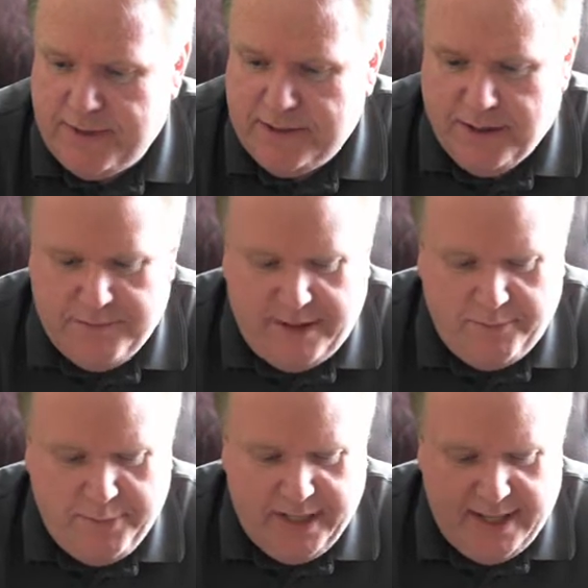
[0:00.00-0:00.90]
I took them
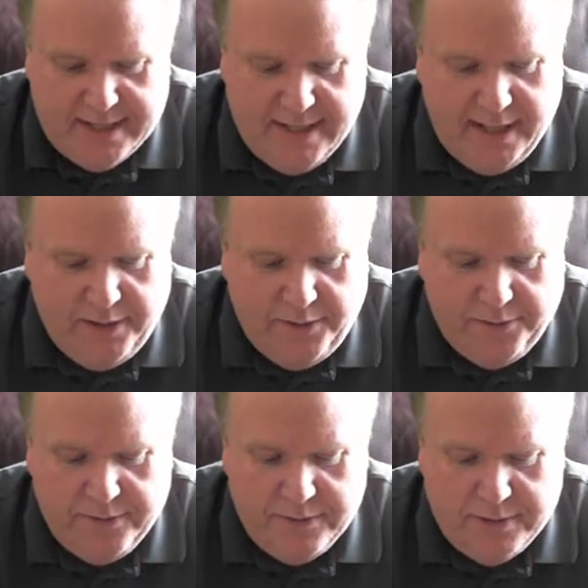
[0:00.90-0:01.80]
out of PSA
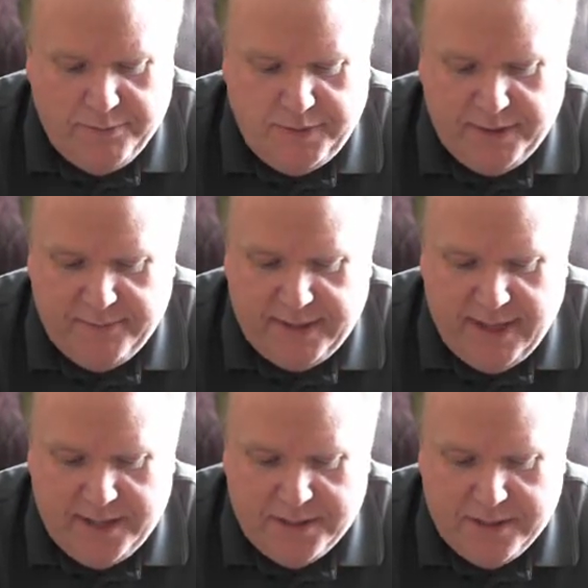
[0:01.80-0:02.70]
holders and put them in
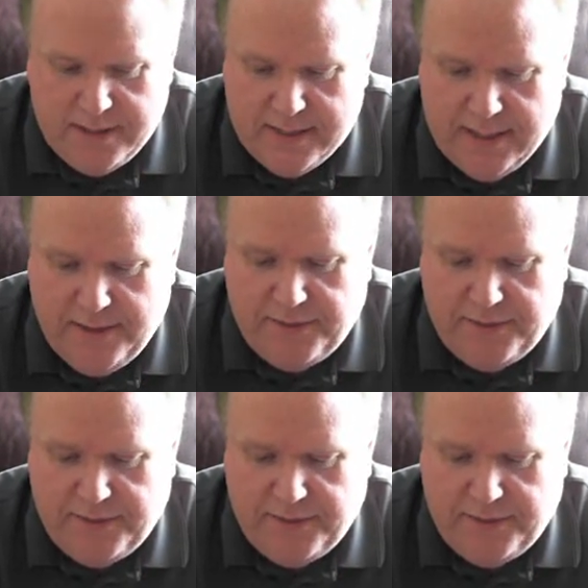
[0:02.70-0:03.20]
the SGC